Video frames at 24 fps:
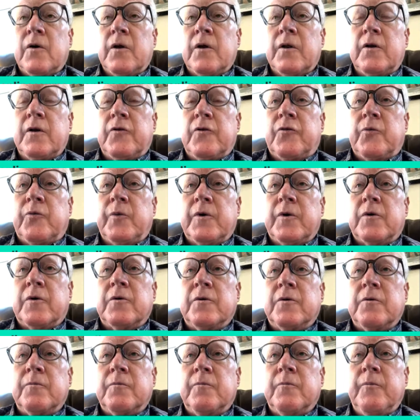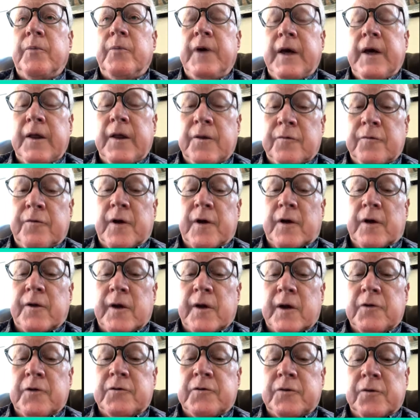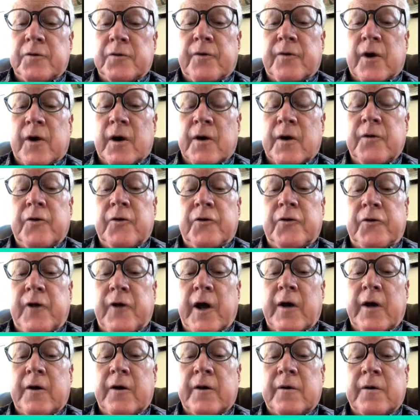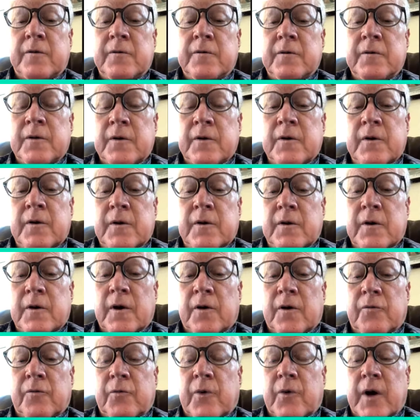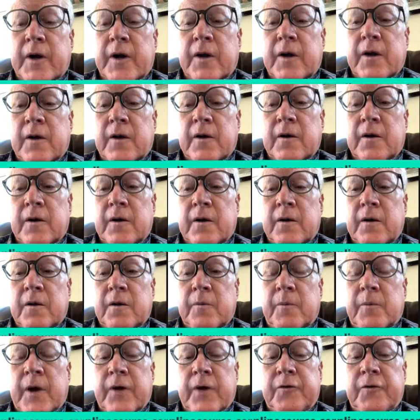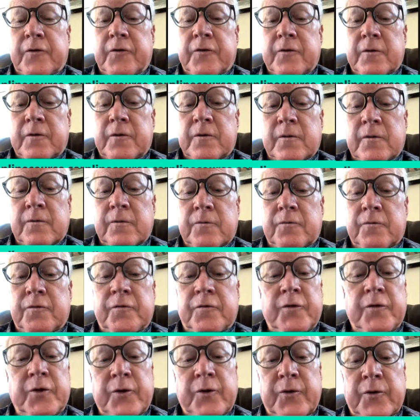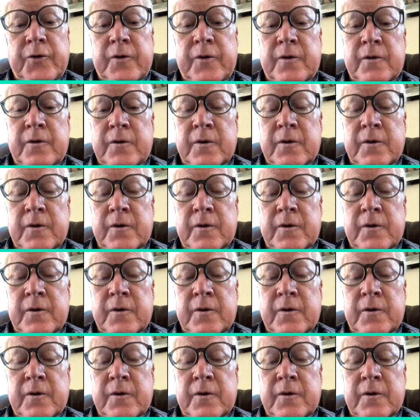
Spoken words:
This will be the foundation of our understanding of what the best food,